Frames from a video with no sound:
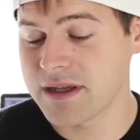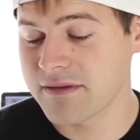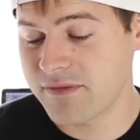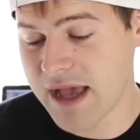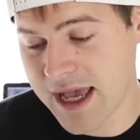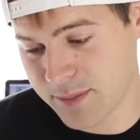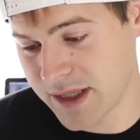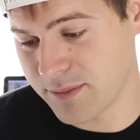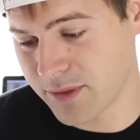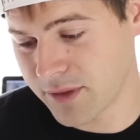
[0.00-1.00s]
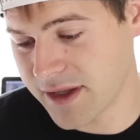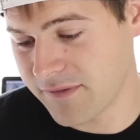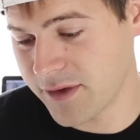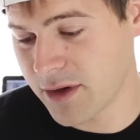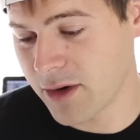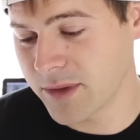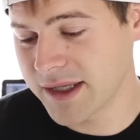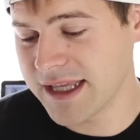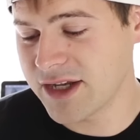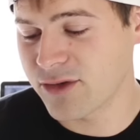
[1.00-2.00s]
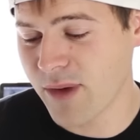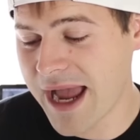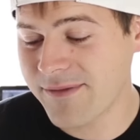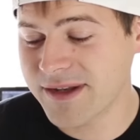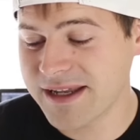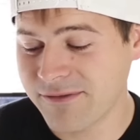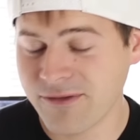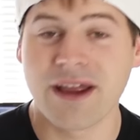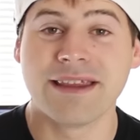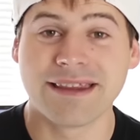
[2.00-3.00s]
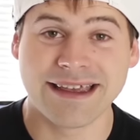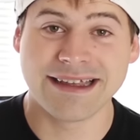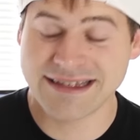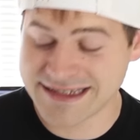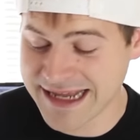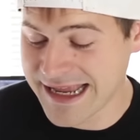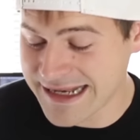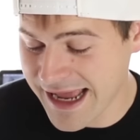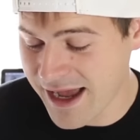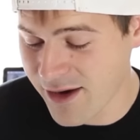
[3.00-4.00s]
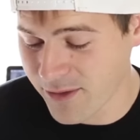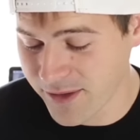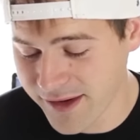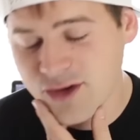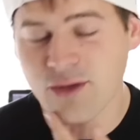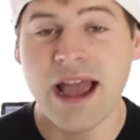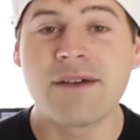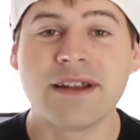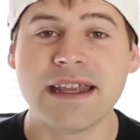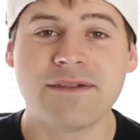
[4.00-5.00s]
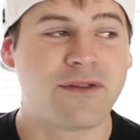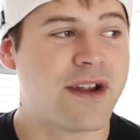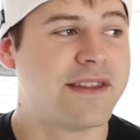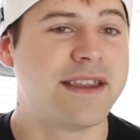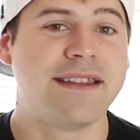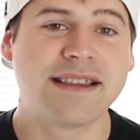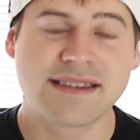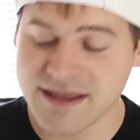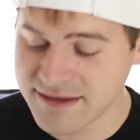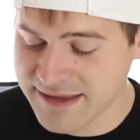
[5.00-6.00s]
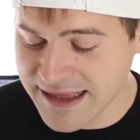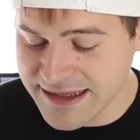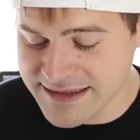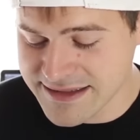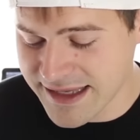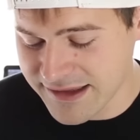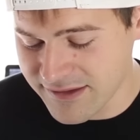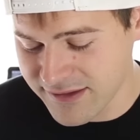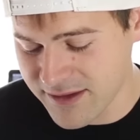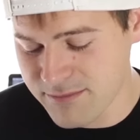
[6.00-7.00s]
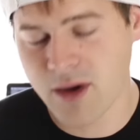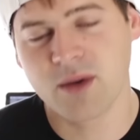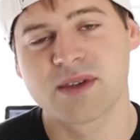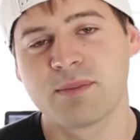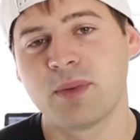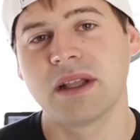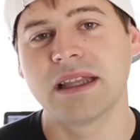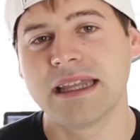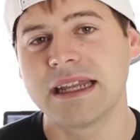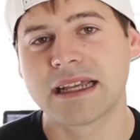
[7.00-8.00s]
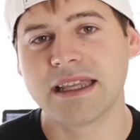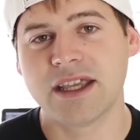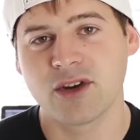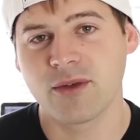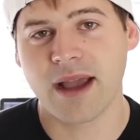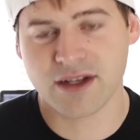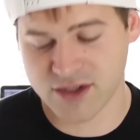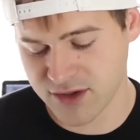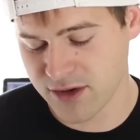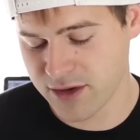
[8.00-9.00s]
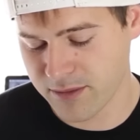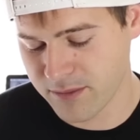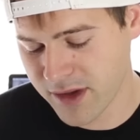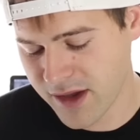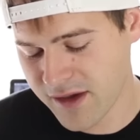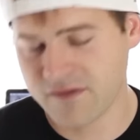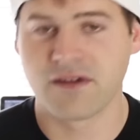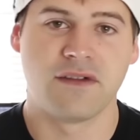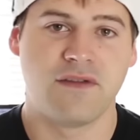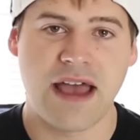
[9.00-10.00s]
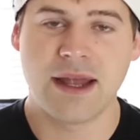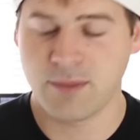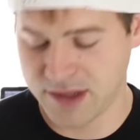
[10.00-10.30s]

fat people. If you are really gravity friendly, stay down. Gravity friendly, that is like the most politically correct term for fat